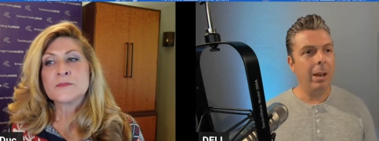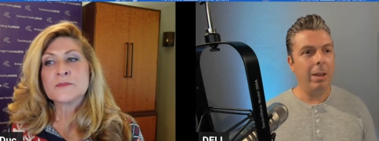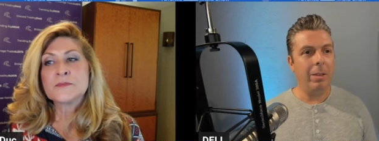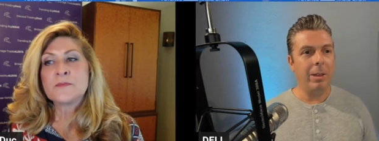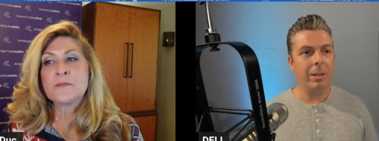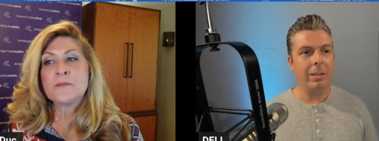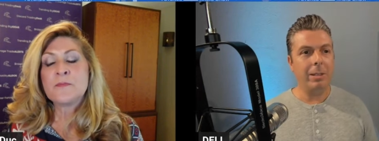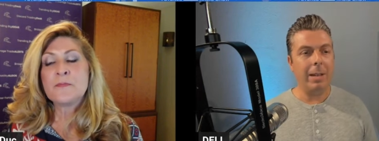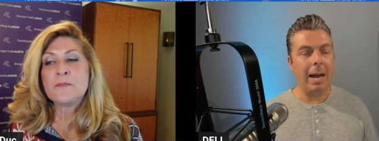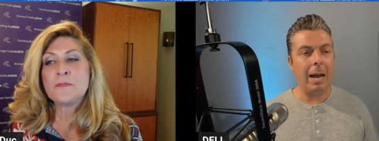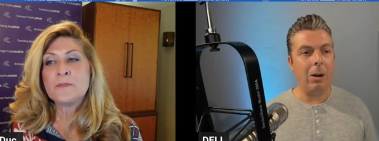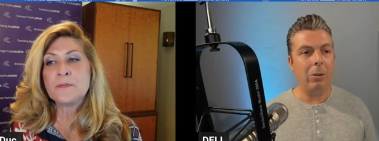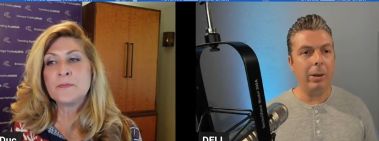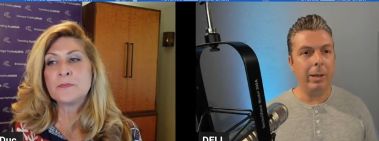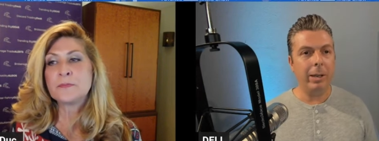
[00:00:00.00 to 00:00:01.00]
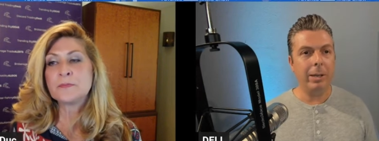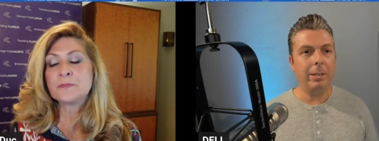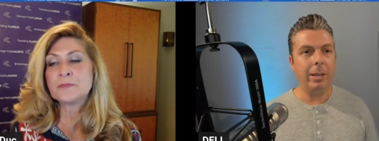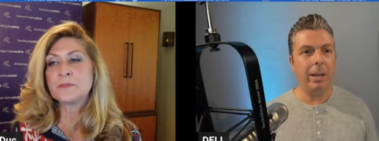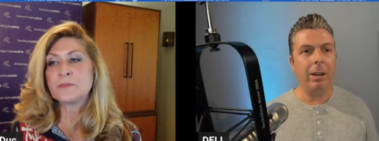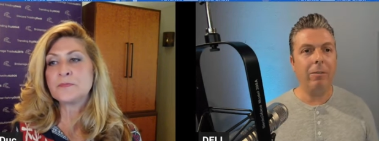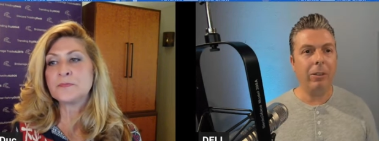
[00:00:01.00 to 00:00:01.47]
Speaker 1: this now
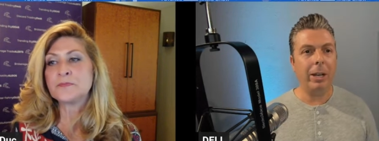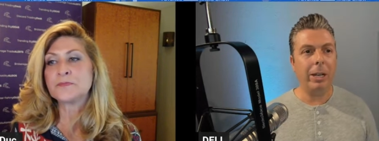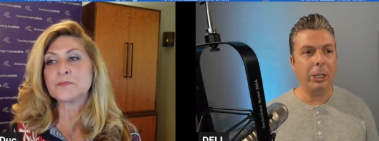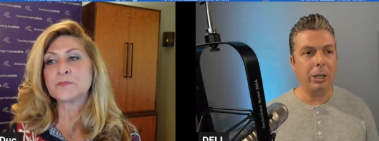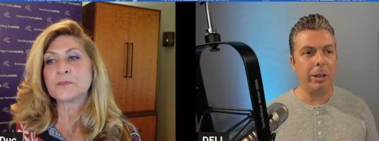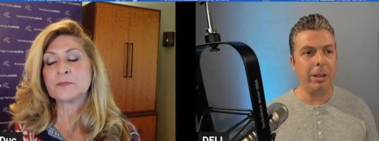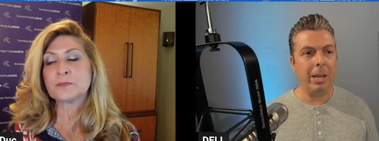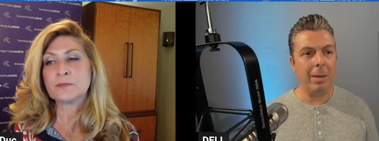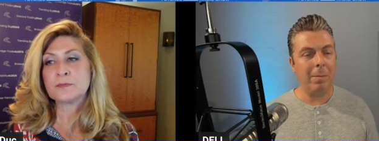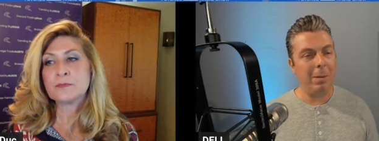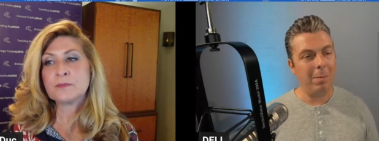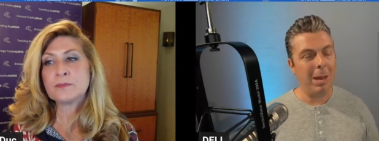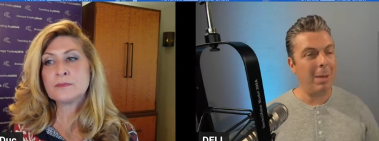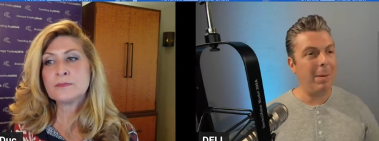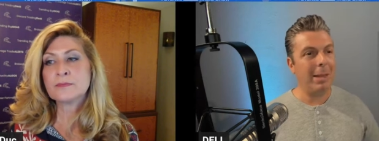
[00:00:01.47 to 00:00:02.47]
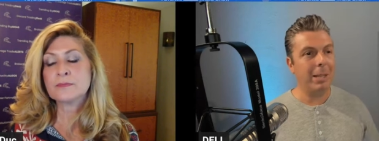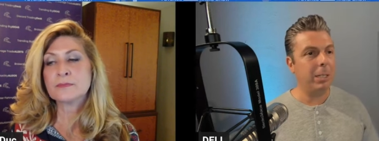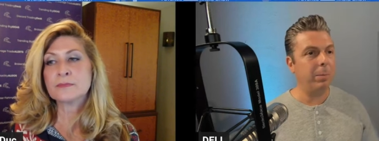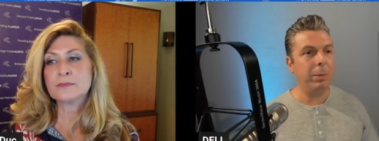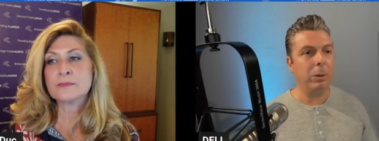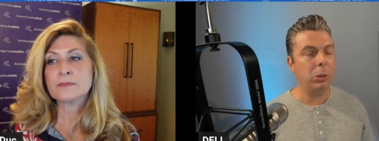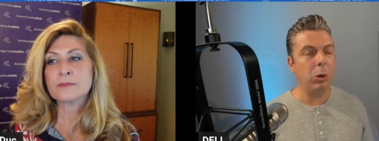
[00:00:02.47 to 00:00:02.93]
is an inflation theme, and maybe this
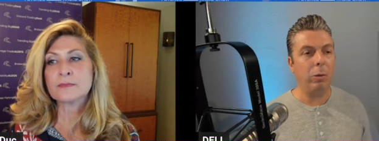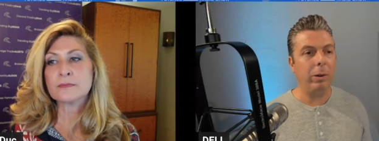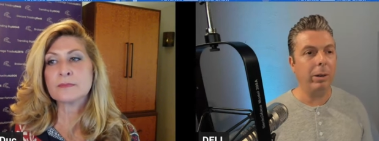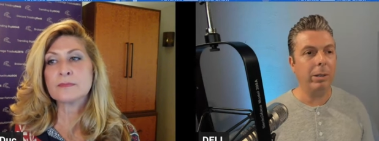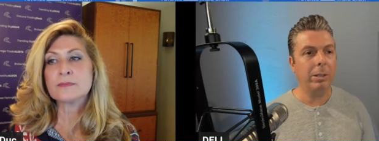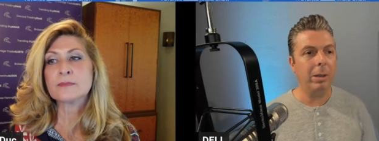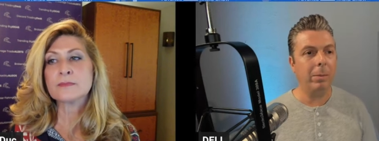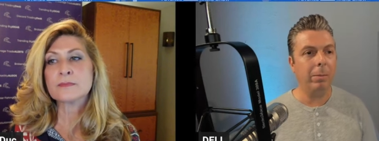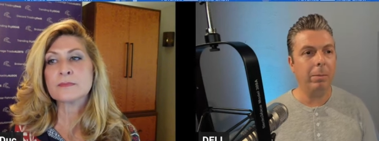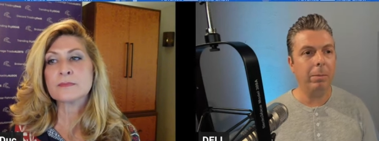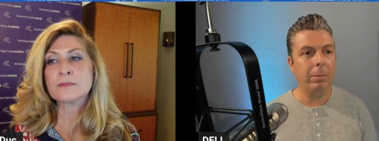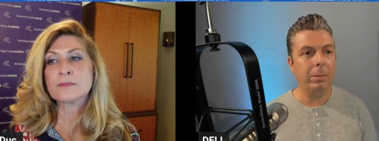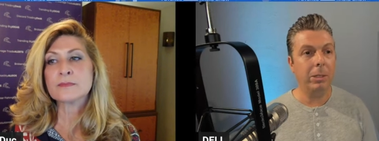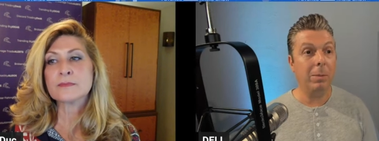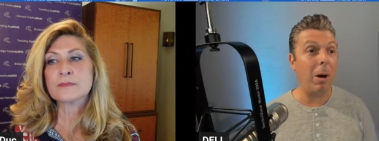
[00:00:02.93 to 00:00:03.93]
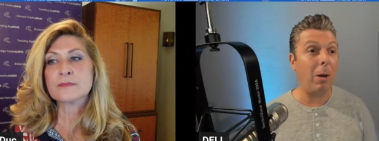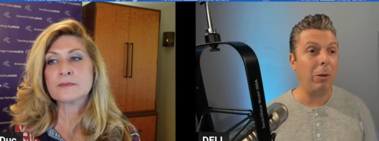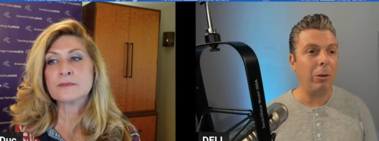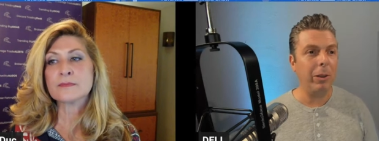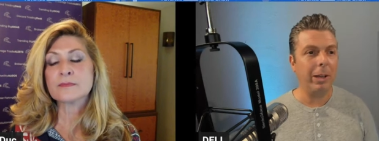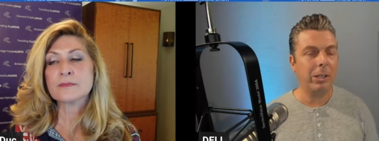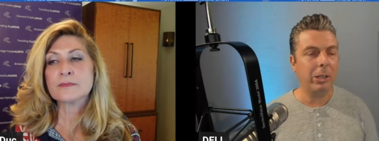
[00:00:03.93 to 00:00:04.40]
spills over into some some
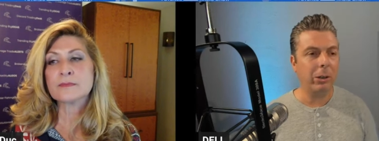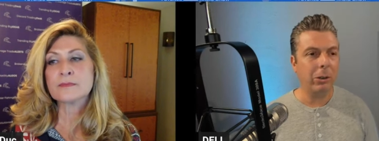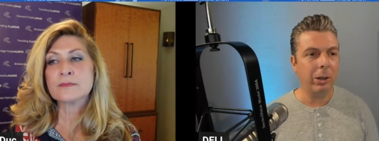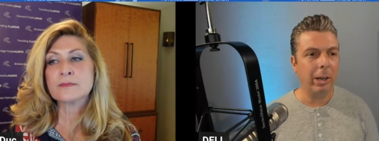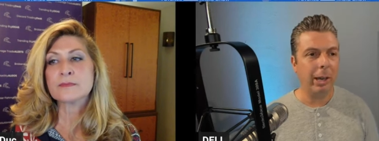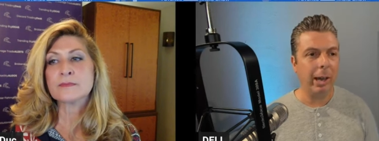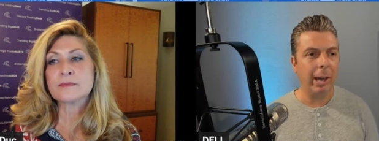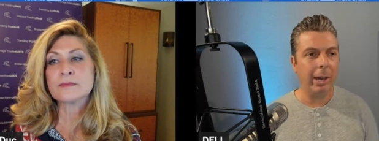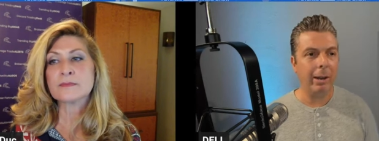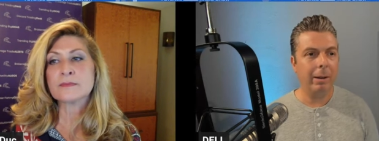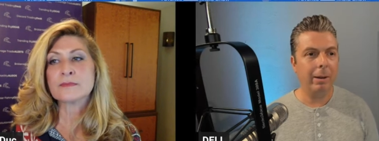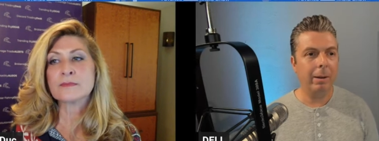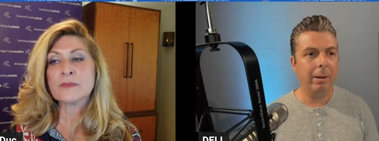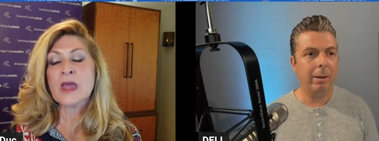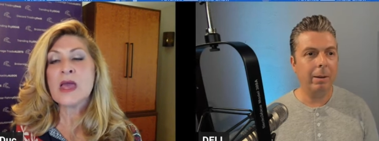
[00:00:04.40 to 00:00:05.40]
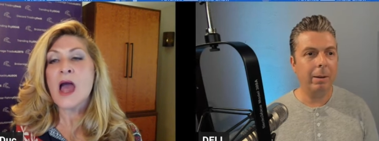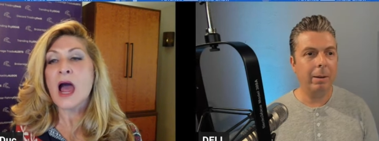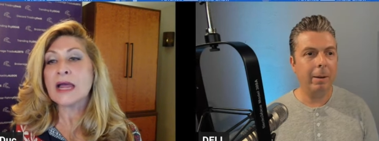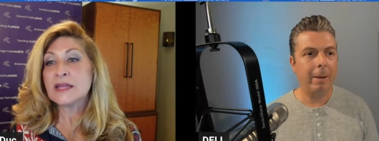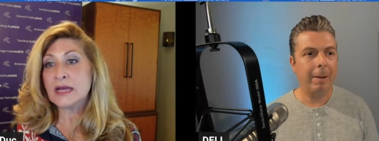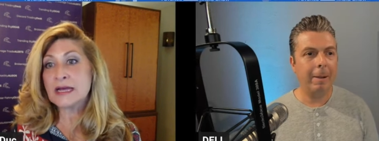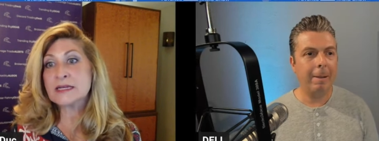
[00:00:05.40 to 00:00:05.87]
other things that you're looking at?
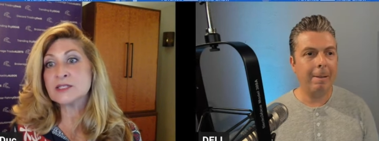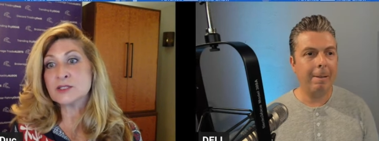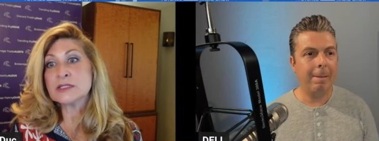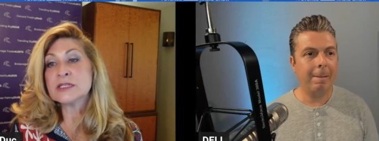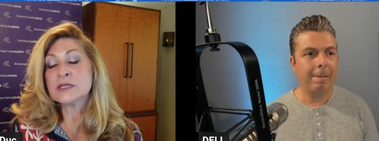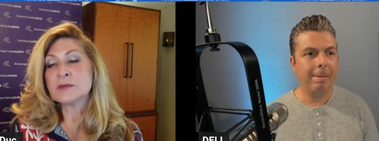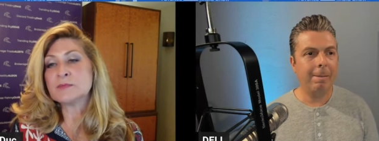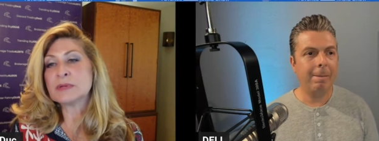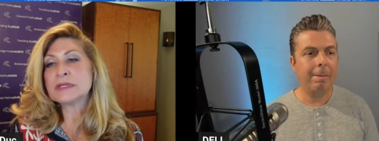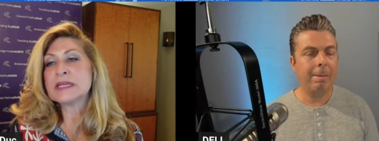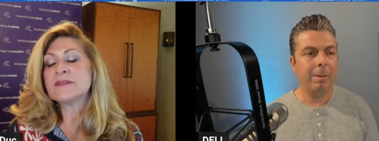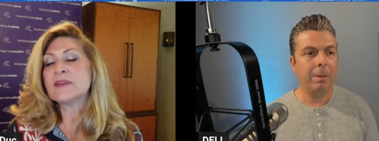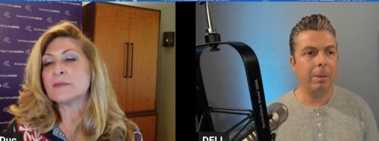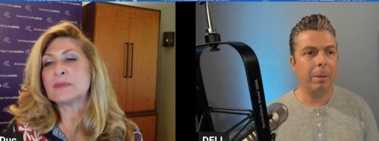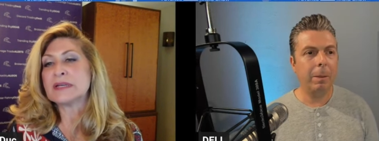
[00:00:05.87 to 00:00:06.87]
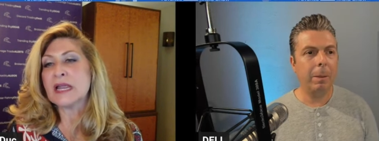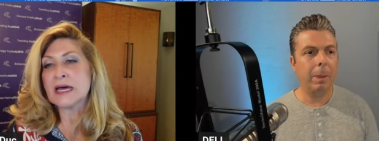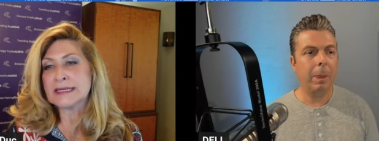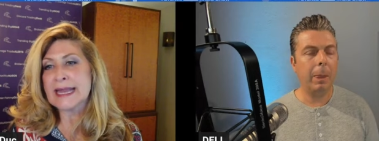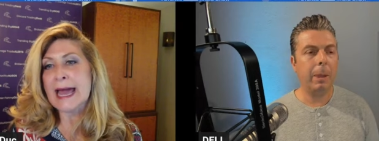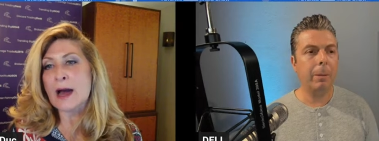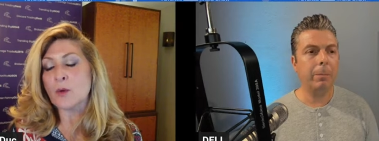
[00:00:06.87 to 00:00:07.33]
Speaker 2: I actually believe that, but not
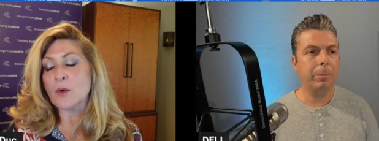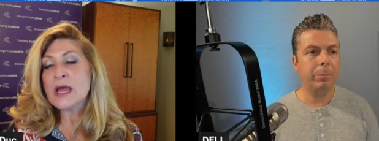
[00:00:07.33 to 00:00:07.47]
now.